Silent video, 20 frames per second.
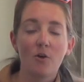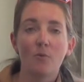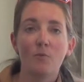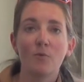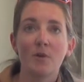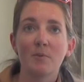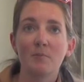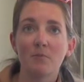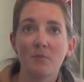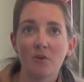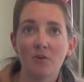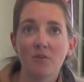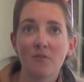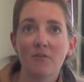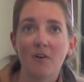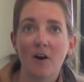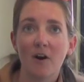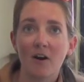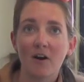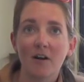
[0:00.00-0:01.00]
we move
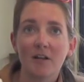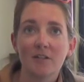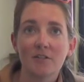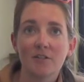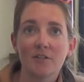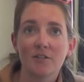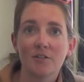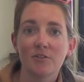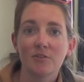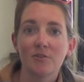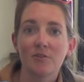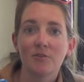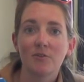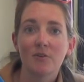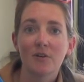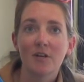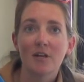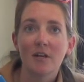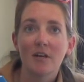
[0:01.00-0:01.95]
on to